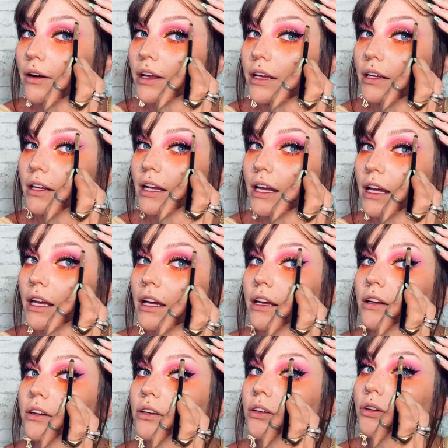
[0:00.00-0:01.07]
it
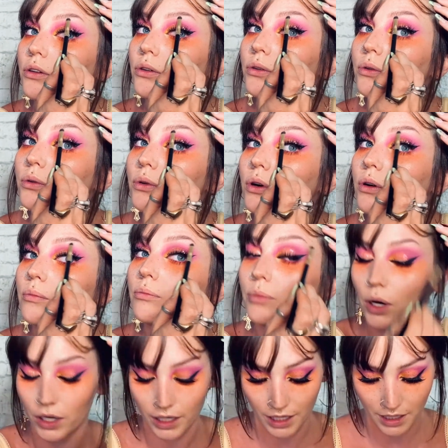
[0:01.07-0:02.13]
and you
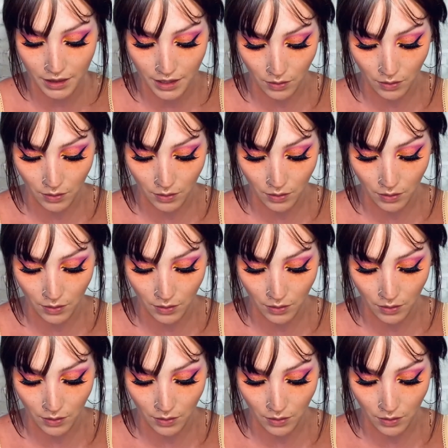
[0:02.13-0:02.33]
put in the